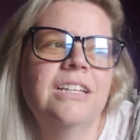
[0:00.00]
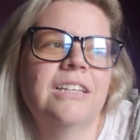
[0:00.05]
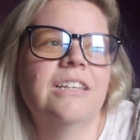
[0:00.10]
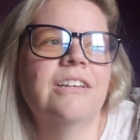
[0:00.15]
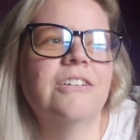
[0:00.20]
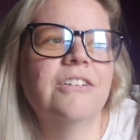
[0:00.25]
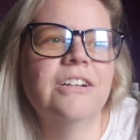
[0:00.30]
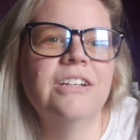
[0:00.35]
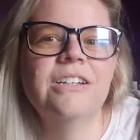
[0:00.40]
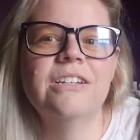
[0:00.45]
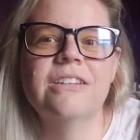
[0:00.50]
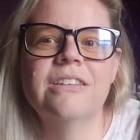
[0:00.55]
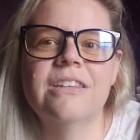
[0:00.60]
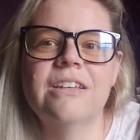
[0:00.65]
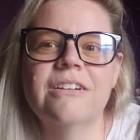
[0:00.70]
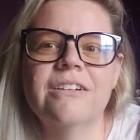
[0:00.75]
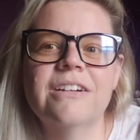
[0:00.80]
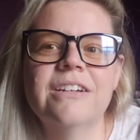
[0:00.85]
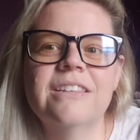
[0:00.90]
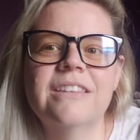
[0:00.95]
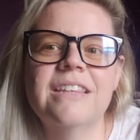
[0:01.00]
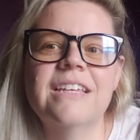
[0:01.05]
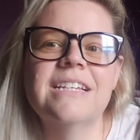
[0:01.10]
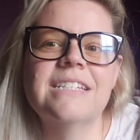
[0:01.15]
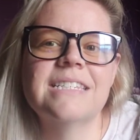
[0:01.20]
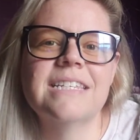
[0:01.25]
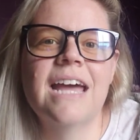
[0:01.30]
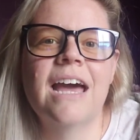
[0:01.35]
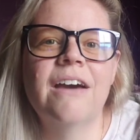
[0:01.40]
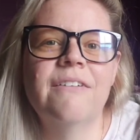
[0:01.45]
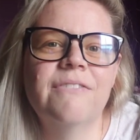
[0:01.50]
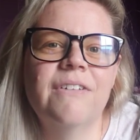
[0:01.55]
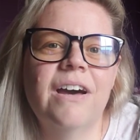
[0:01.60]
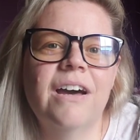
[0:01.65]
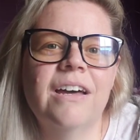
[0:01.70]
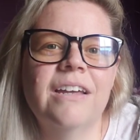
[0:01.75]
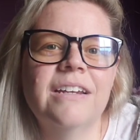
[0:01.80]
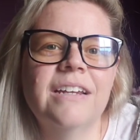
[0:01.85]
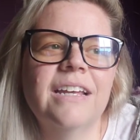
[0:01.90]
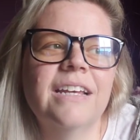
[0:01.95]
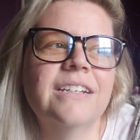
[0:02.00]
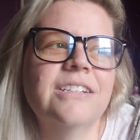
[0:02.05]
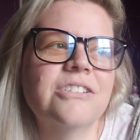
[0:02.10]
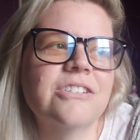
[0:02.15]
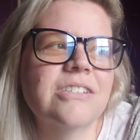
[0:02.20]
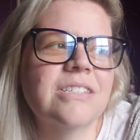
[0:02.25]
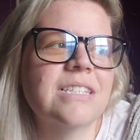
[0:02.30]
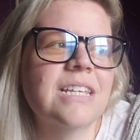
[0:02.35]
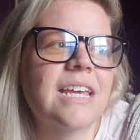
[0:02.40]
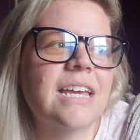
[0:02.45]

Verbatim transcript: they're good they're good things to have on and just